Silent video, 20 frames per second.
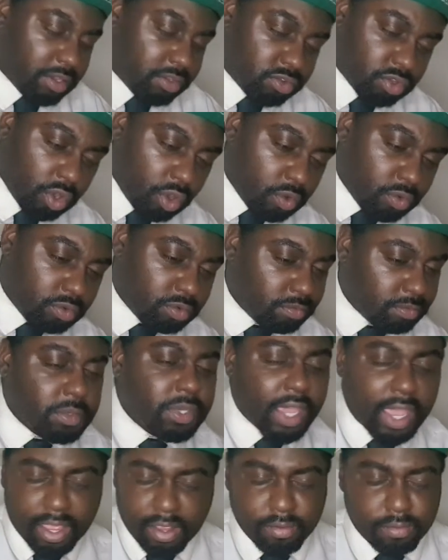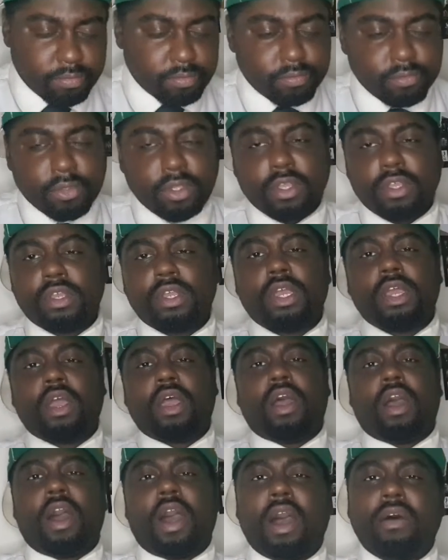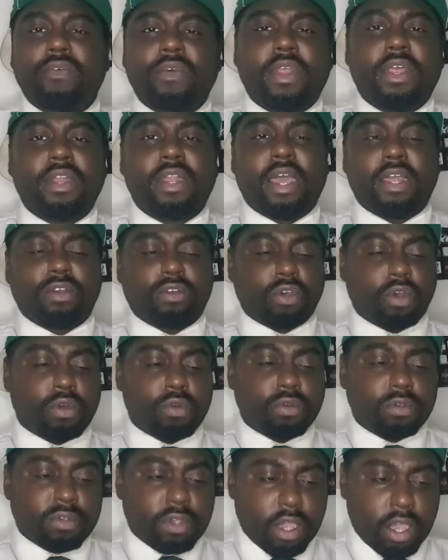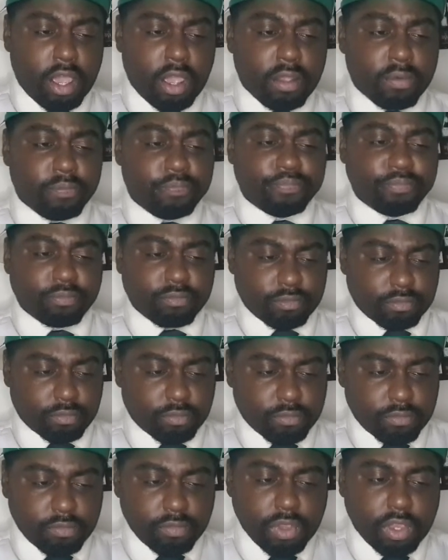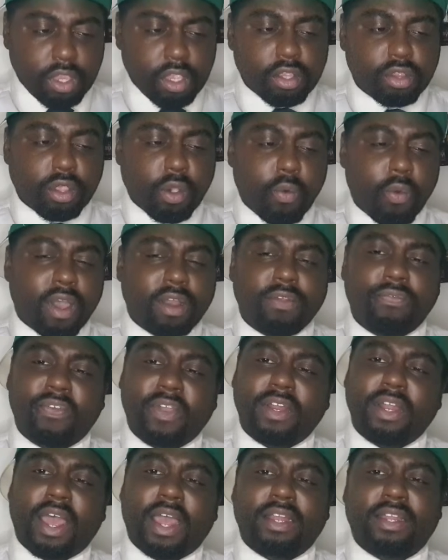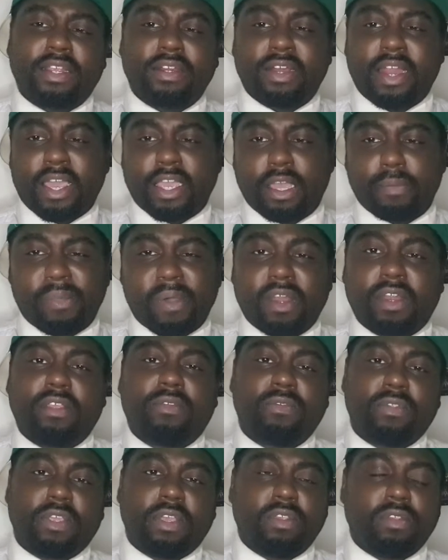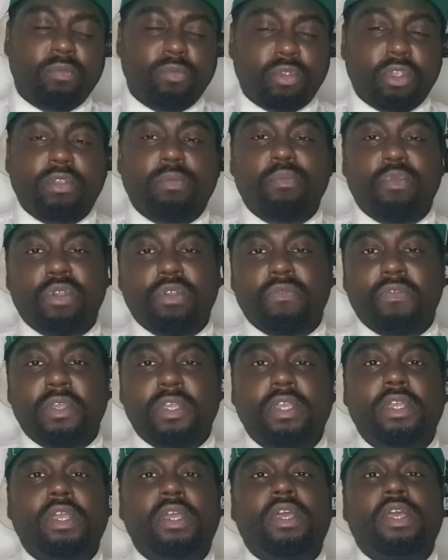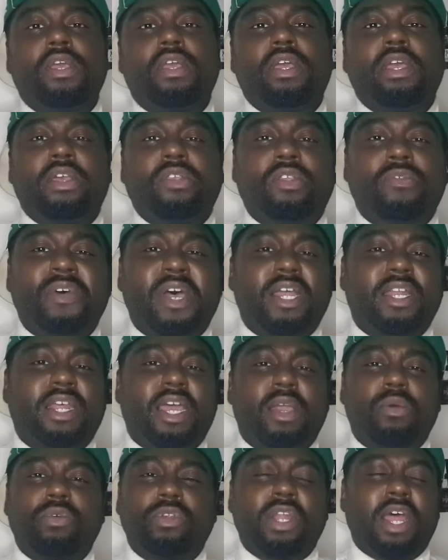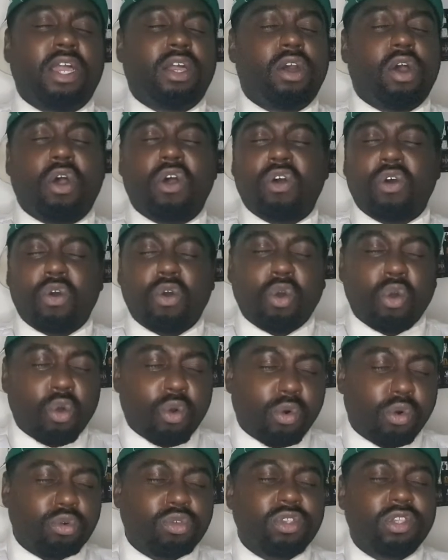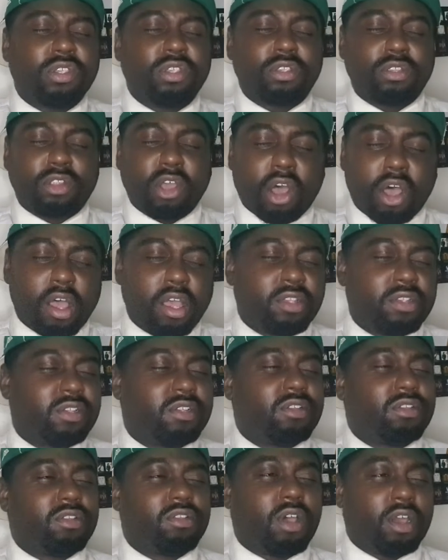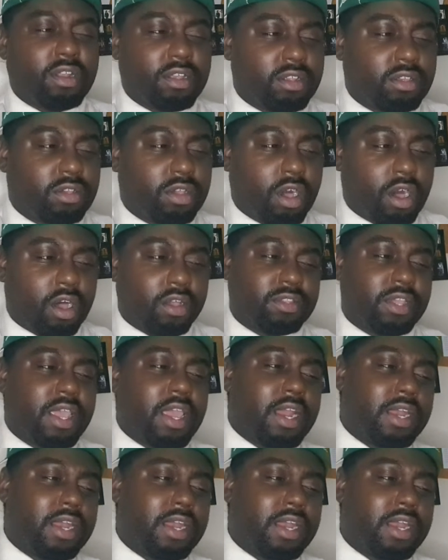So, yeah. Other than that, though, the one thing that I did like about this movie is the fact that it was like an all-star studded cast.